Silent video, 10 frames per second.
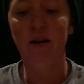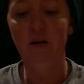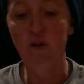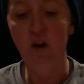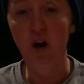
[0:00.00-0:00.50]

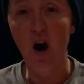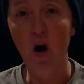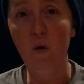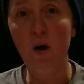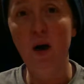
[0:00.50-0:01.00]
give it a
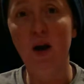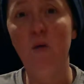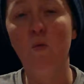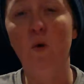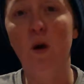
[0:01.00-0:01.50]
go.
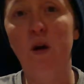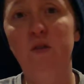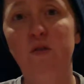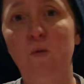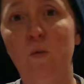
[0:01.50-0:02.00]
It
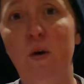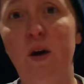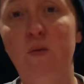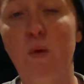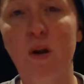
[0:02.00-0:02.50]
works
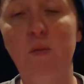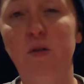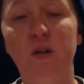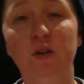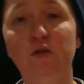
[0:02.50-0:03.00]
with one of the
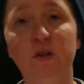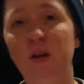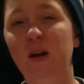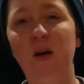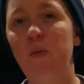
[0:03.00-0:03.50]
most
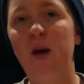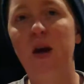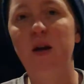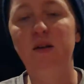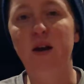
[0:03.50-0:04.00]
interesting game
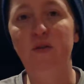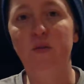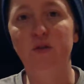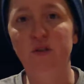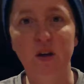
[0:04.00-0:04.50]
mechanics I've
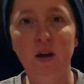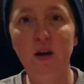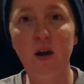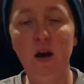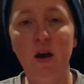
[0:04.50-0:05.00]
ever
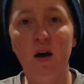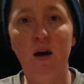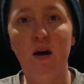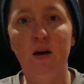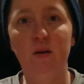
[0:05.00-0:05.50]
seen.
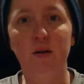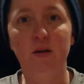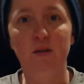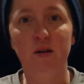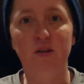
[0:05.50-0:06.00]

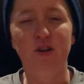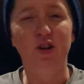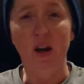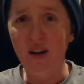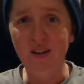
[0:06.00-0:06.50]
It's a
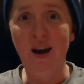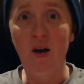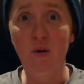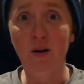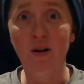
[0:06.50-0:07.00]
Jenga
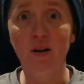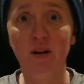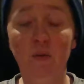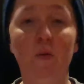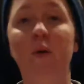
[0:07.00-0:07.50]
tower.
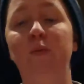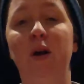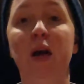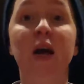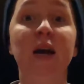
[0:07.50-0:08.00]
Well, sorry,
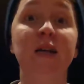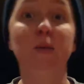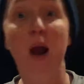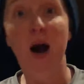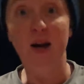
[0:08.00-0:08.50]
it's a
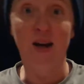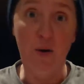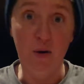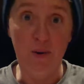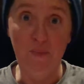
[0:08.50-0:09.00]
block
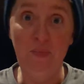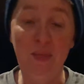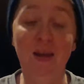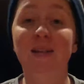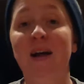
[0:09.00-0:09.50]
tower.
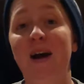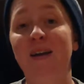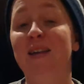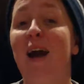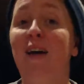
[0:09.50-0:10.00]
It
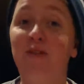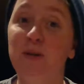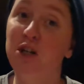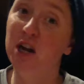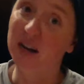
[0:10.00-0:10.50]
doesn't have to
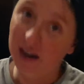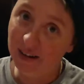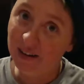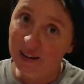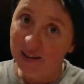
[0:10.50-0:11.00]
be Jenga.
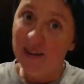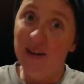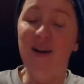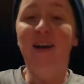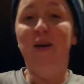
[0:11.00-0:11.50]

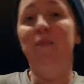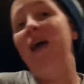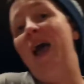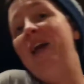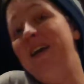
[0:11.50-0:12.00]
It can
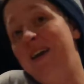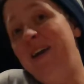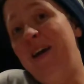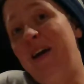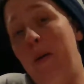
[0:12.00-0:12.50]
be any